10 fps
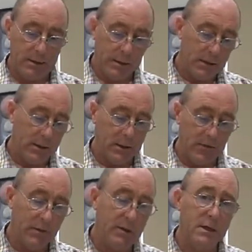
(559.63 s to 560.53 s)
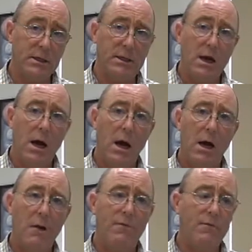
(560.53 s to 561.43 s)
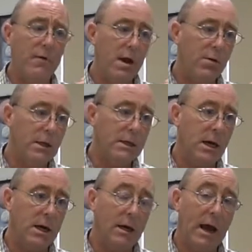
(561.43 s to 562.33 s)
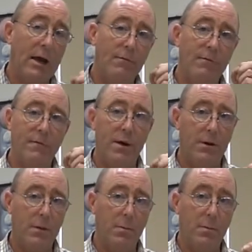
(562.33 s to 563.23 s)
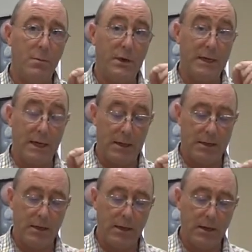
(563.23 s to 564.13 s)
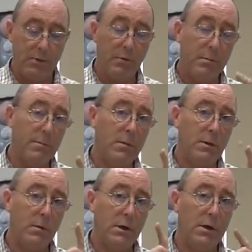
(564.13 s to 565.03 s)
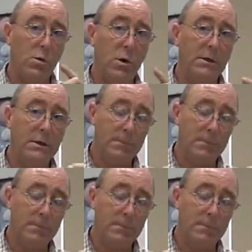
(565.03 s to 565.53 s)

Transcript: the differences are very tiny and very precise. Remember, the word quantum